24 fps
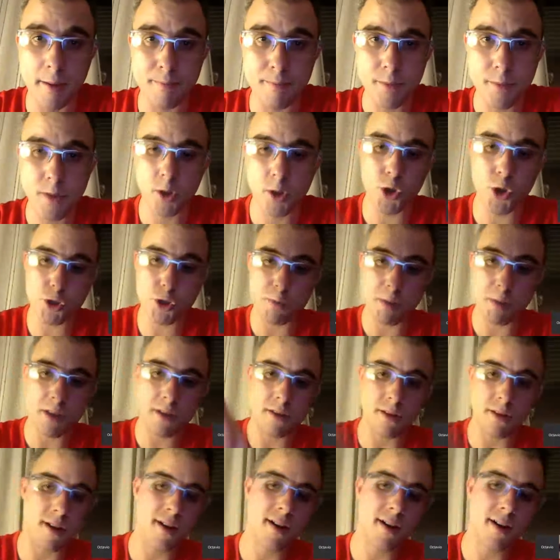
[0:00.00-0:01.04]
cuspid
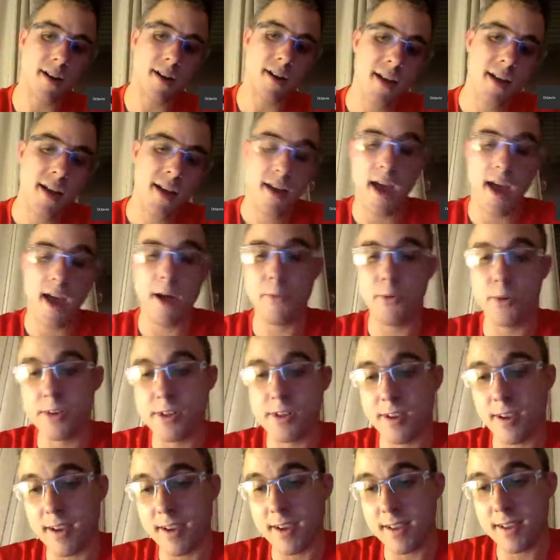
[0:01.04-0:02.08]
there, I would
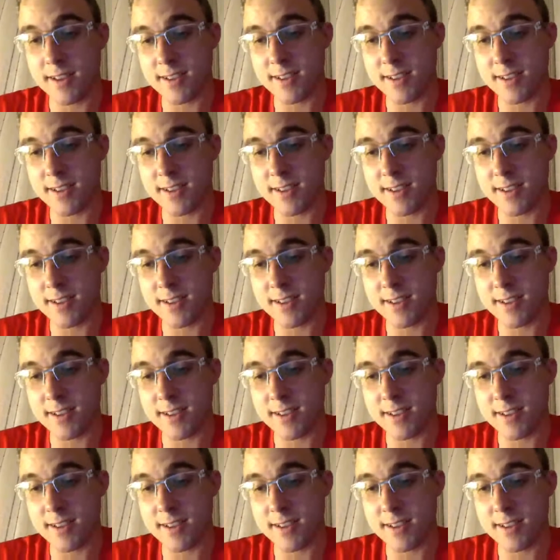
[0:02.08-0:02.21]
say it's